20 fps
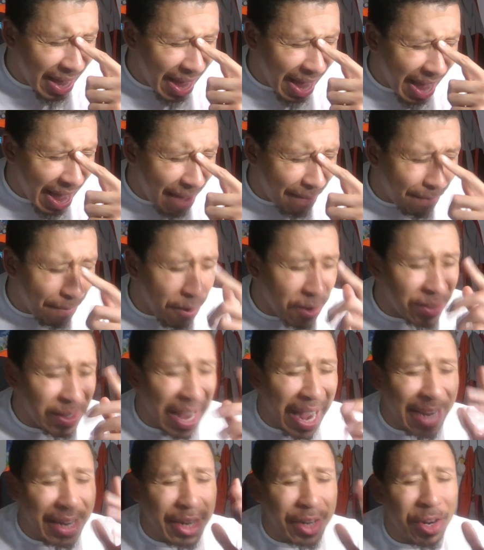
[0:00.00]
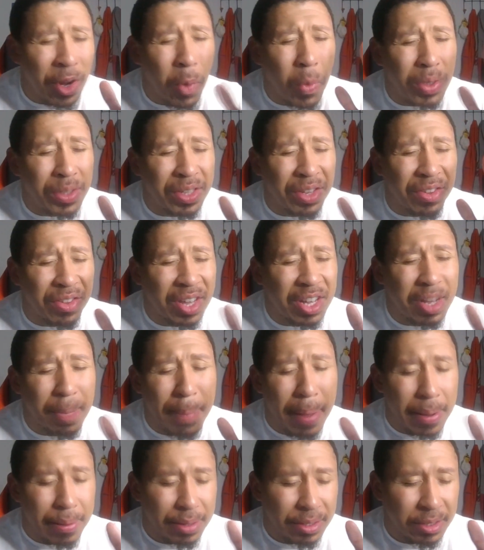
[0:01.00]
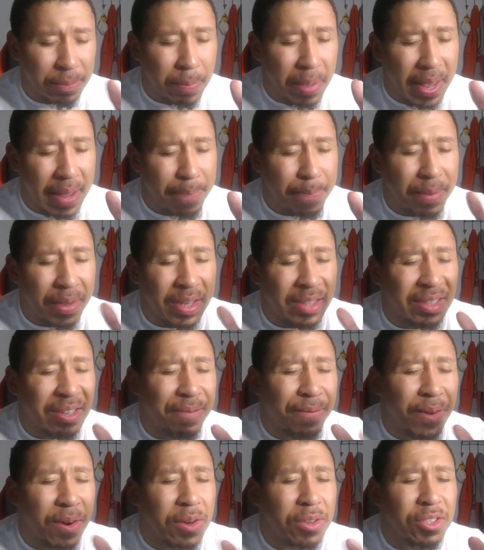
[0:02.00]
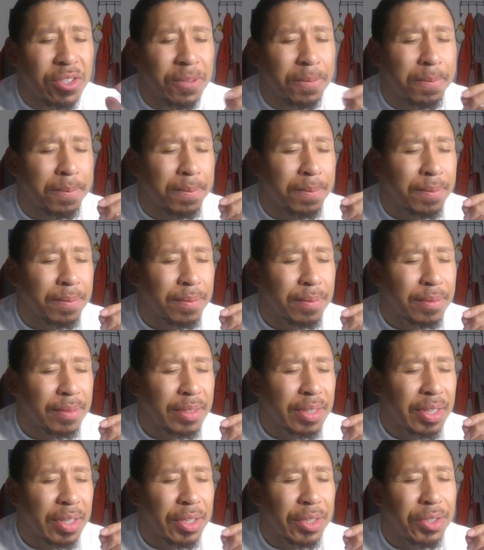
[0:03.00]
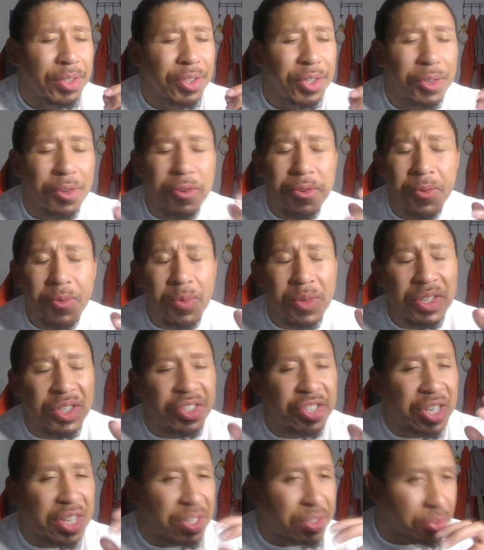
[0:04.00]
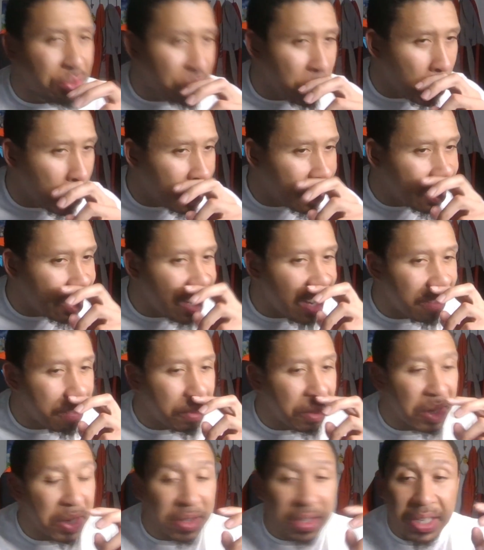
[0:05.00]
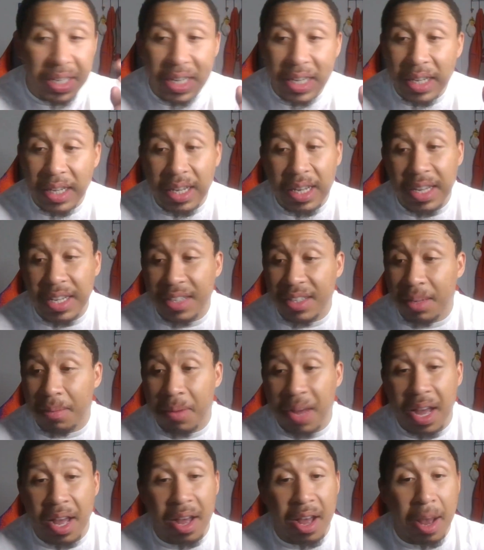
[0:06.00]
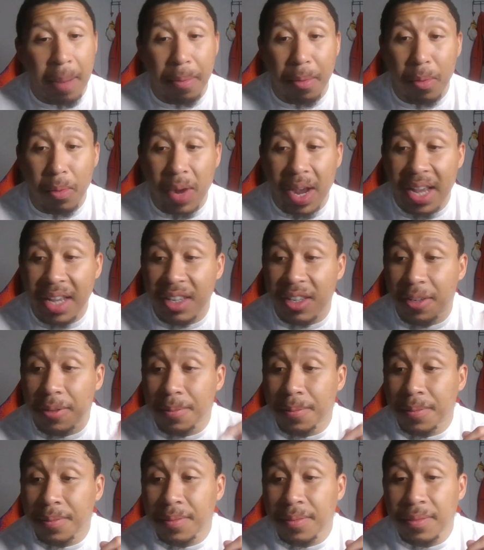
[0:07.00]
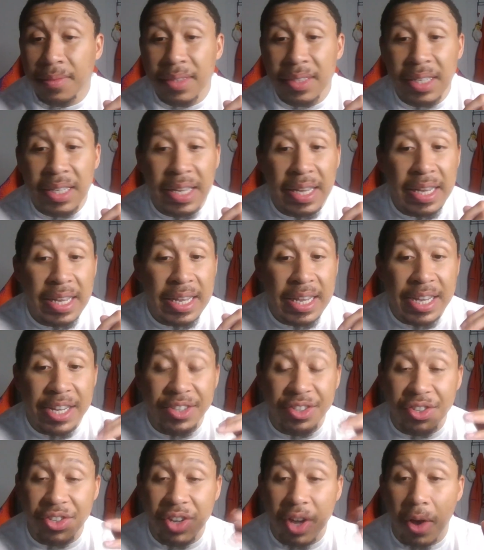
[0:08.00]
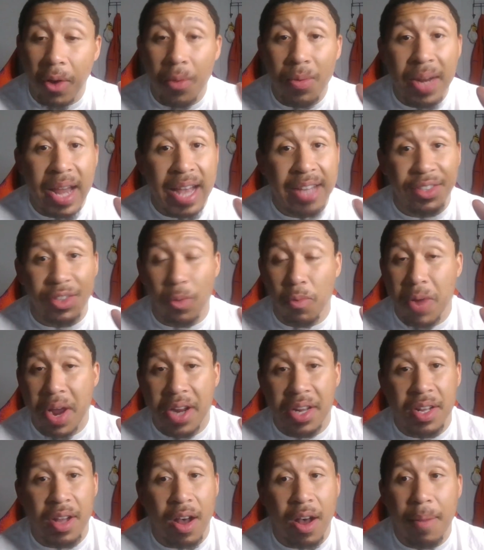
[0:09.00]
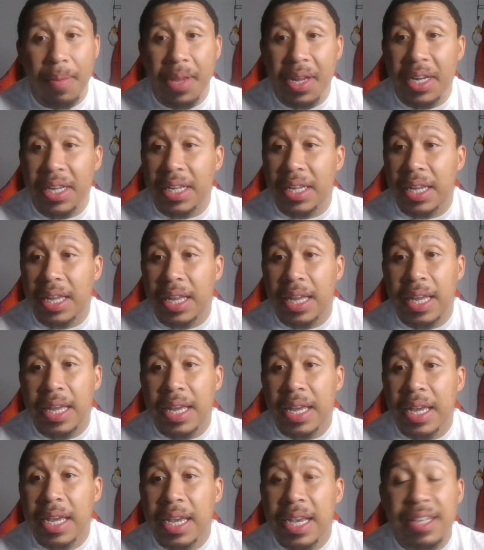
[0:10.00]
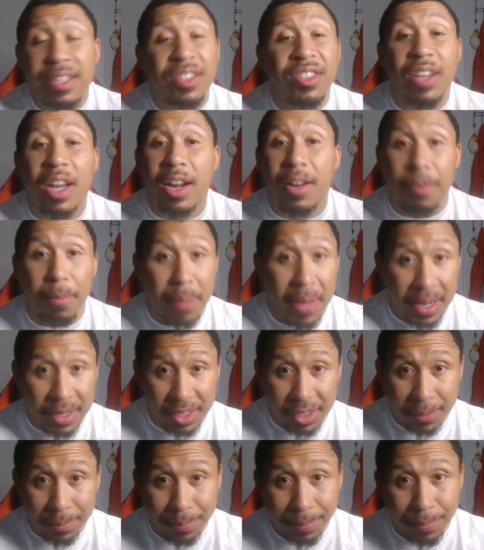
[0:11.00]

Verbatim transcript: At first, I didn't know what to think about this man because at first, dude was just doing stuff because he is a, a upper rank he is known as the Red Comet. He's a son of a bitch.